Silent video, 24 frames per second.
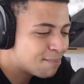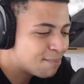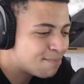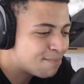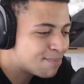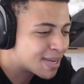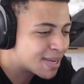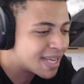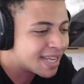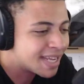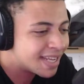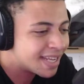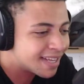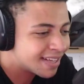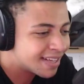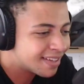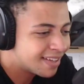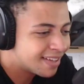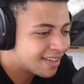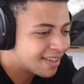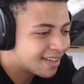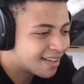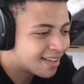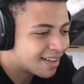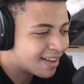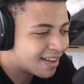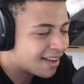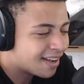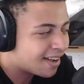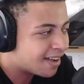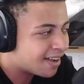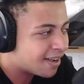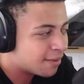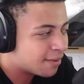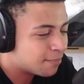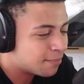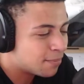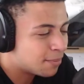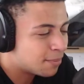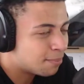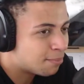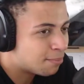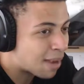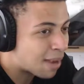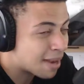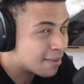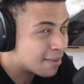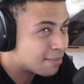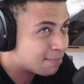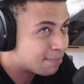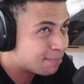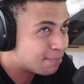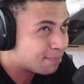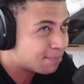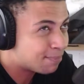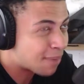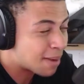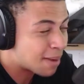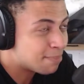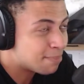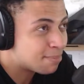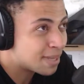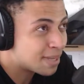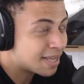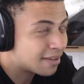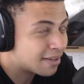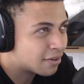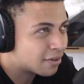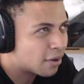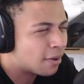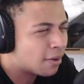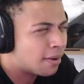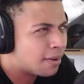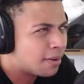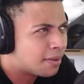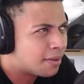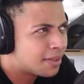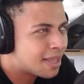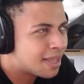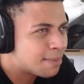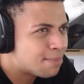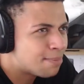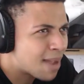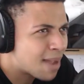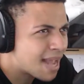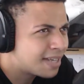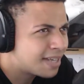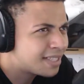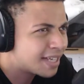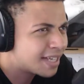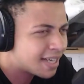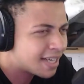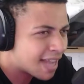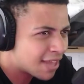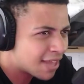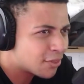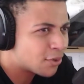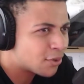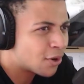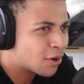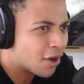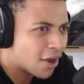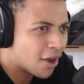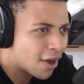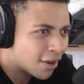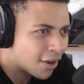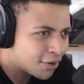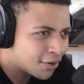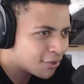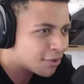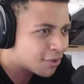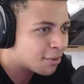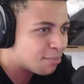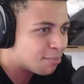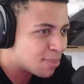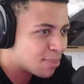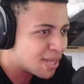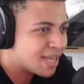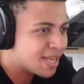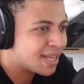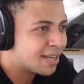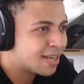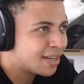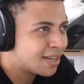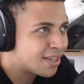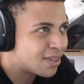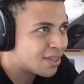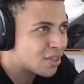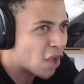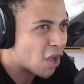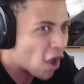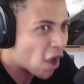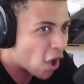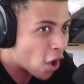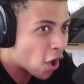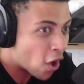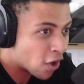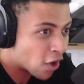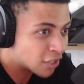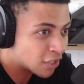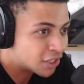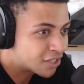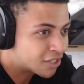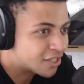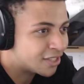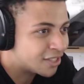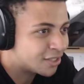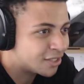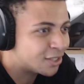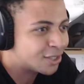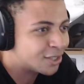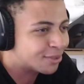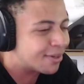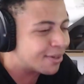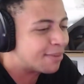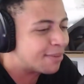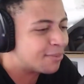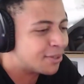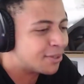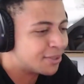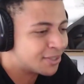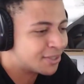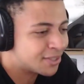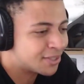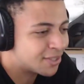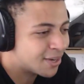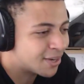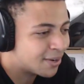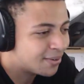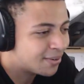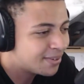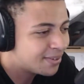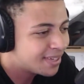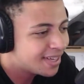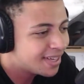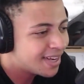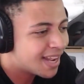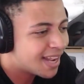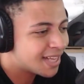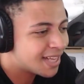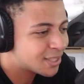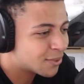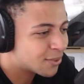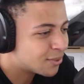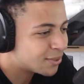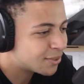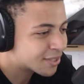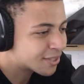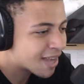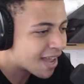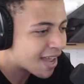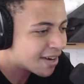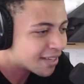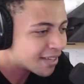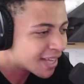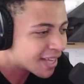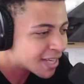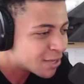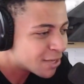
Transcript: being uh by by being uh they band together under being the Austin streamers, you know. And so there's kind of like